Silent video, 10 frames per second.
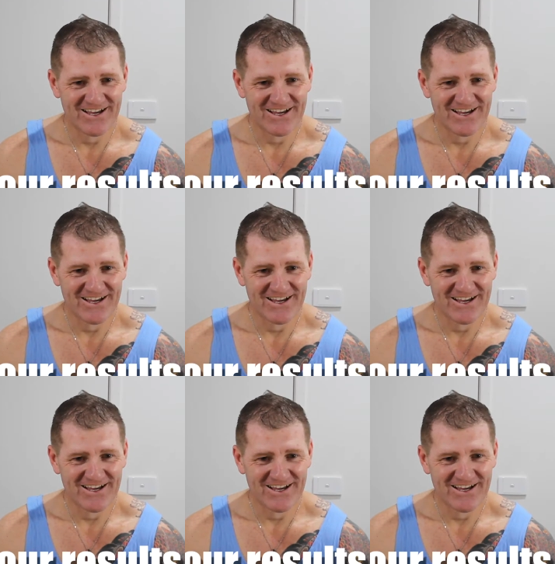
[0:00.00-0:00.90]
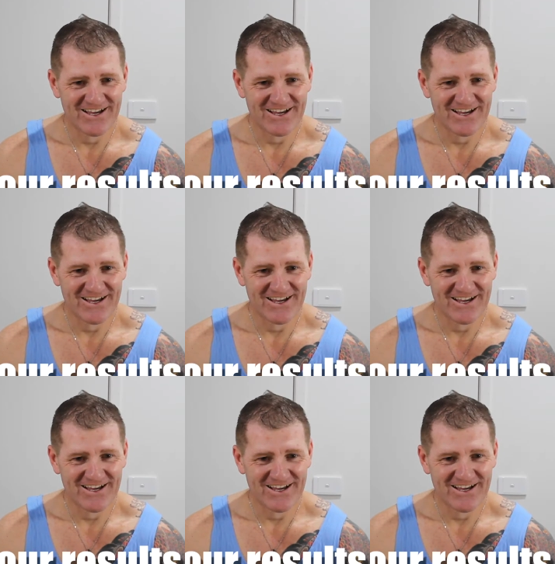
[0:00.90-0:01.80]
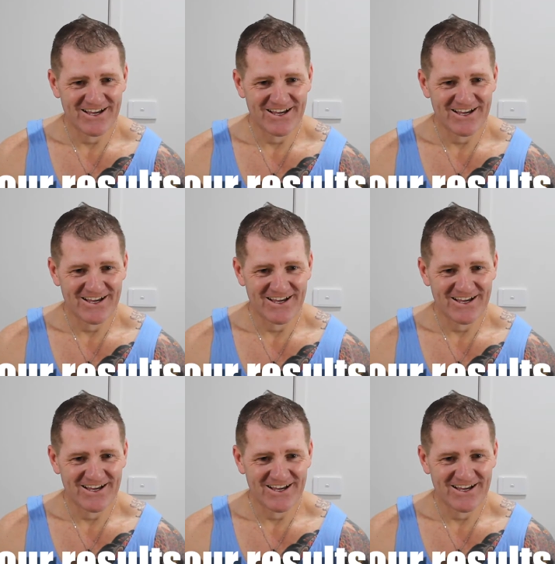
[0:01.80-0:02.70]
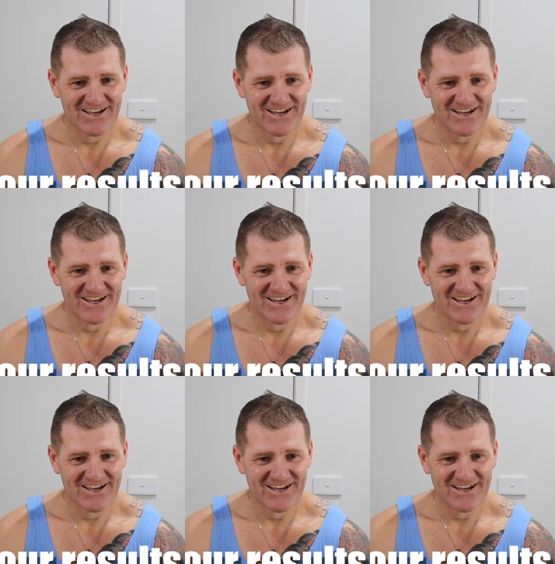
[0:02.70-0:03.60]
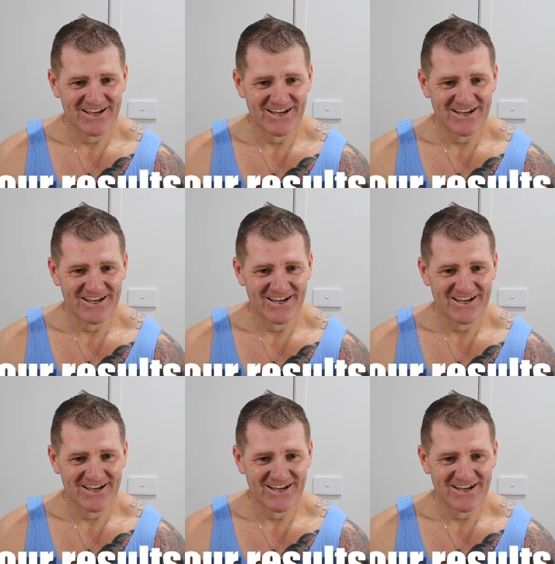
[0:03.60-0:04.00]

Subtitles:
(no one is talking)